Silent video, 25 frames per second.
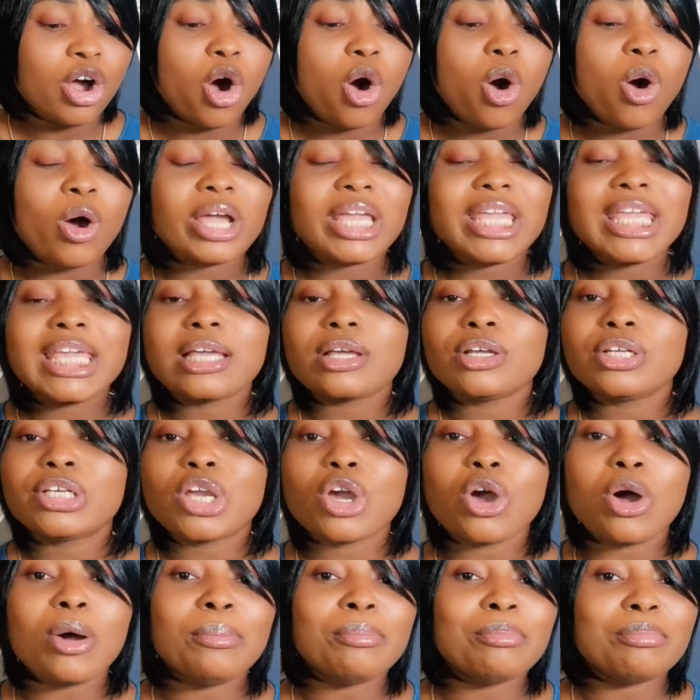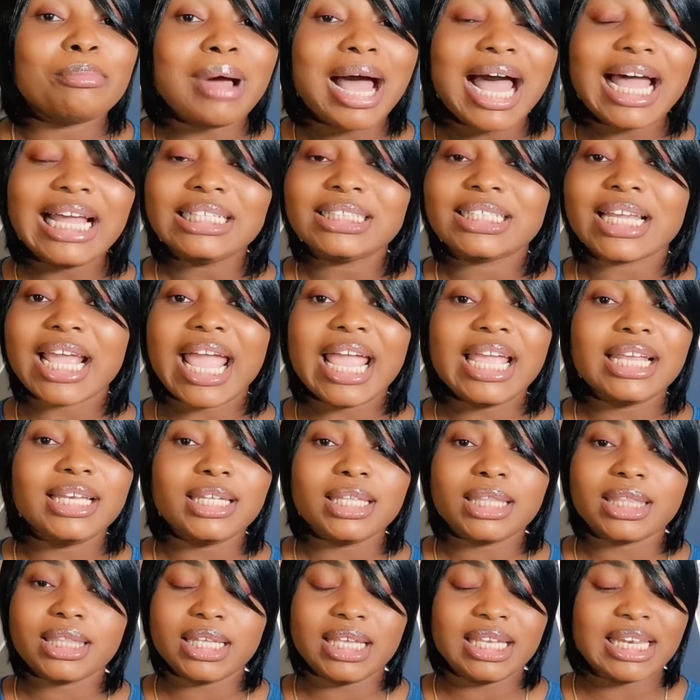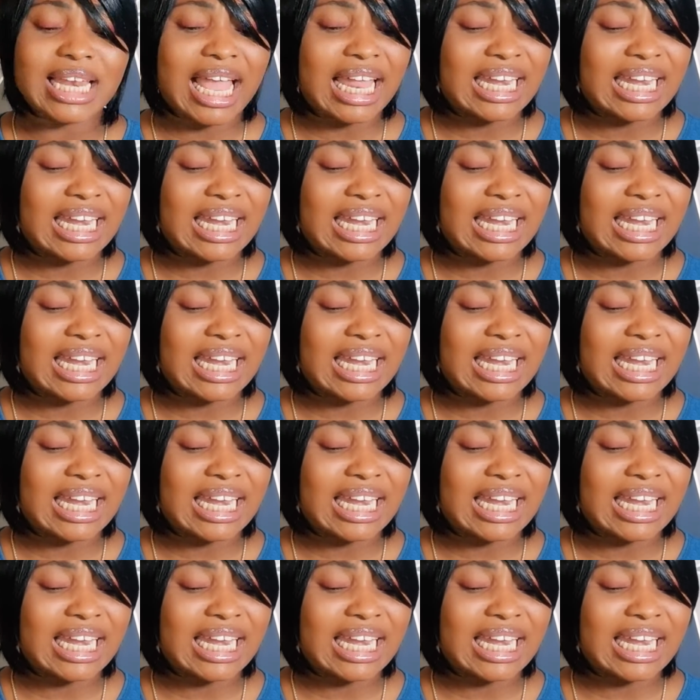or he could command anything,